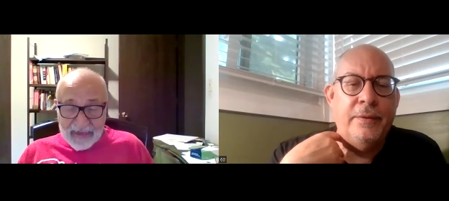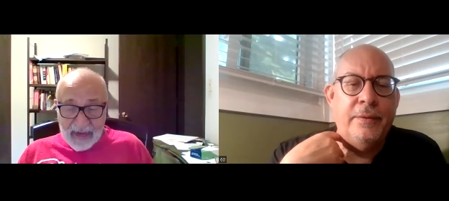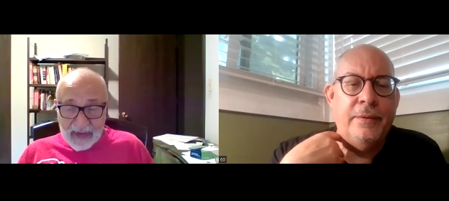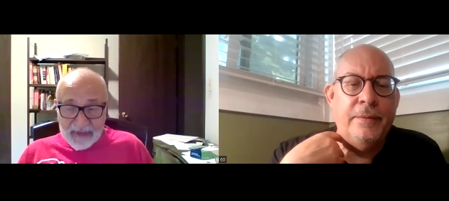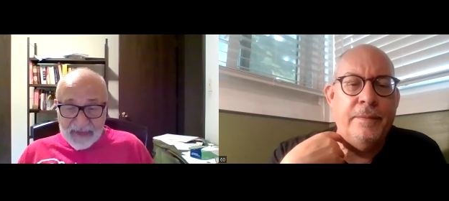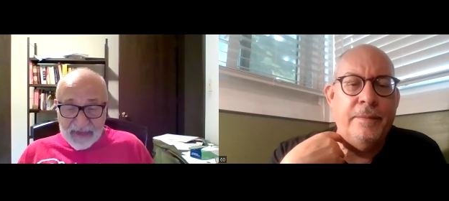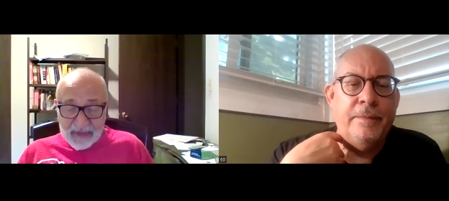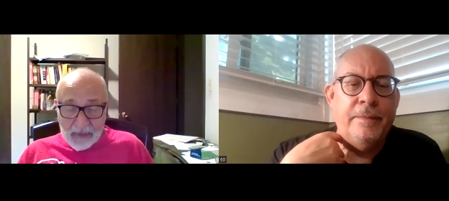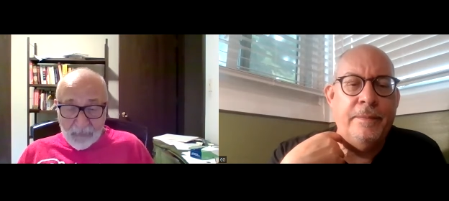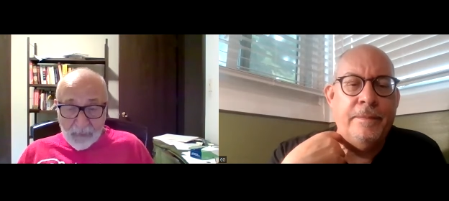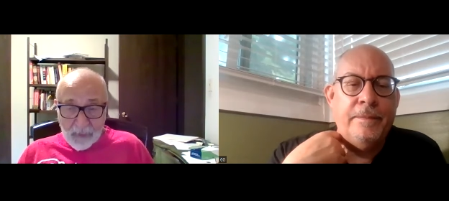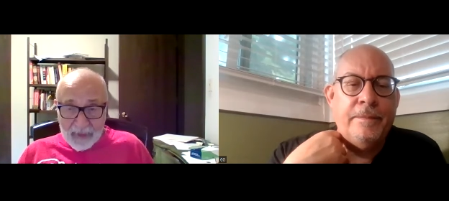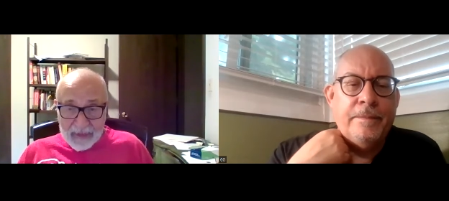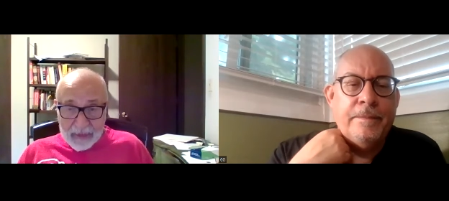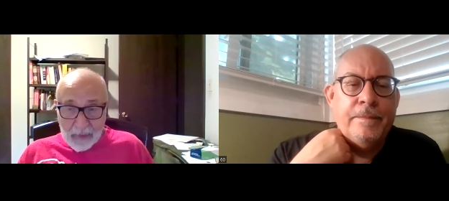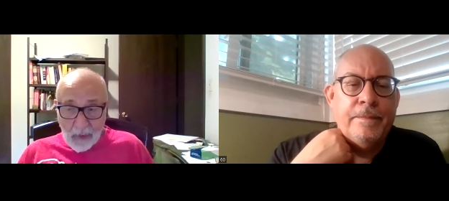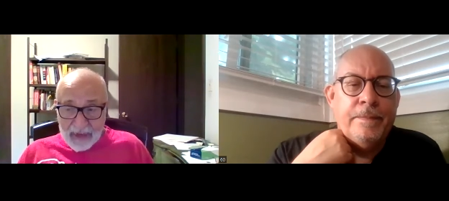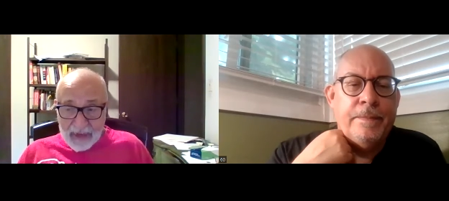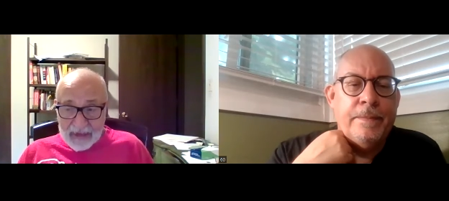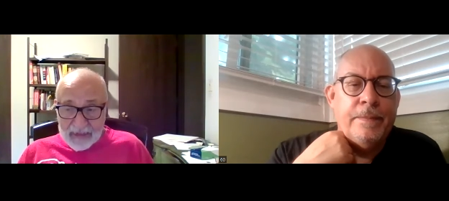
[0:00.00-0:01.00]

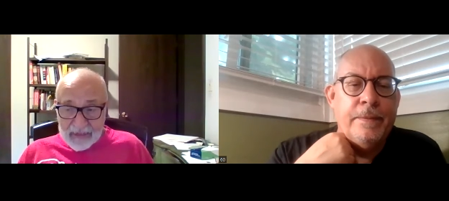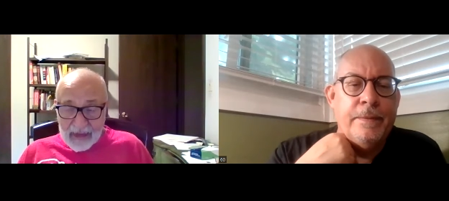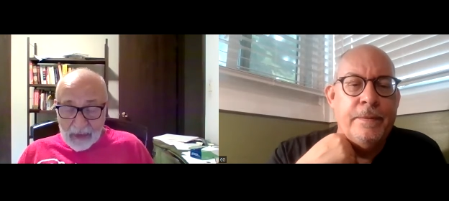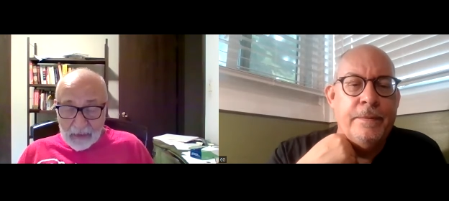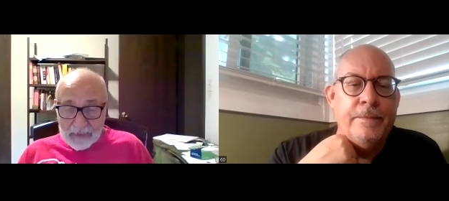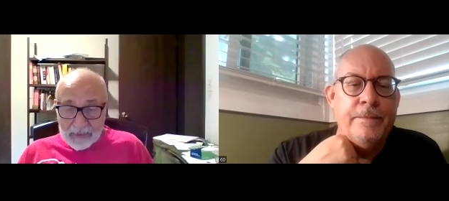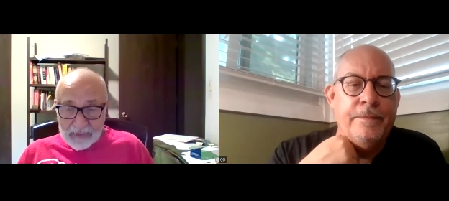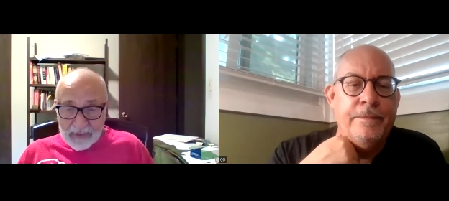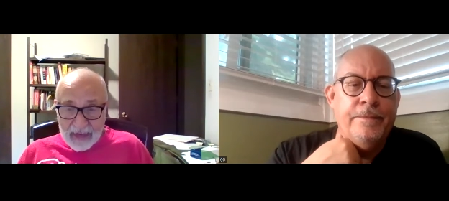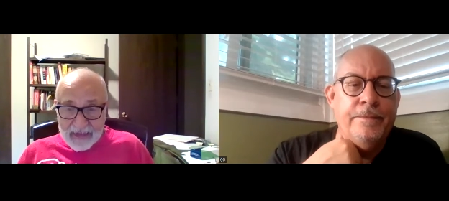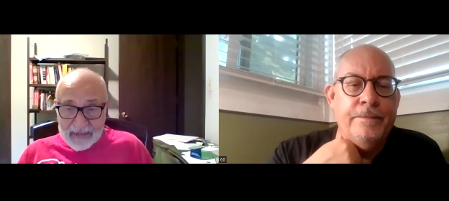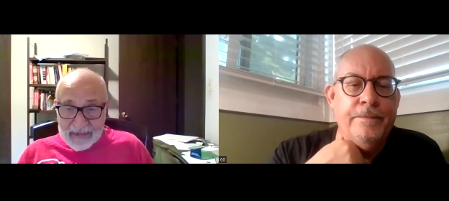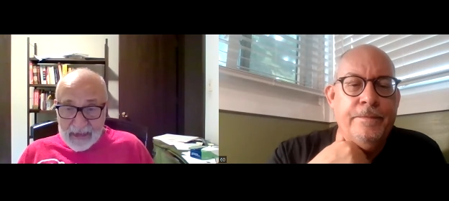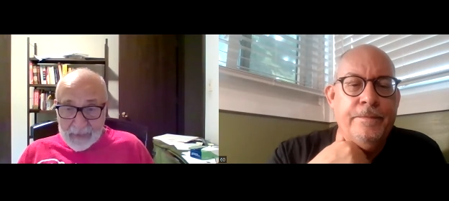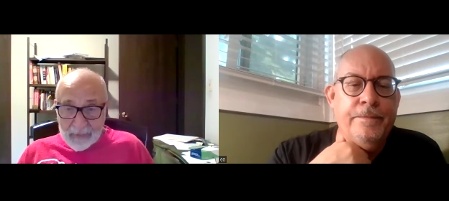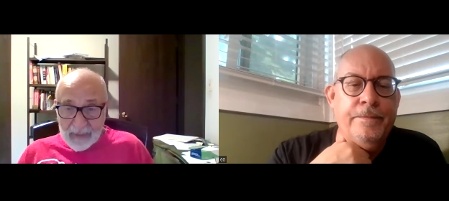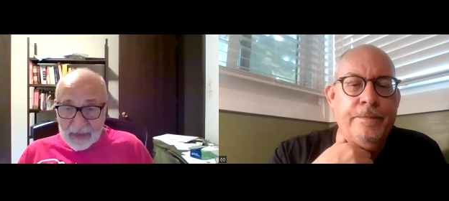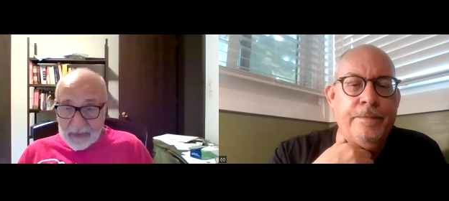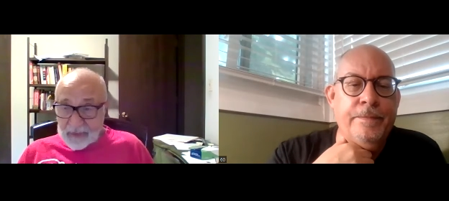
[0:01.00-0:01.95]
Speaker 1: regarding the lightning.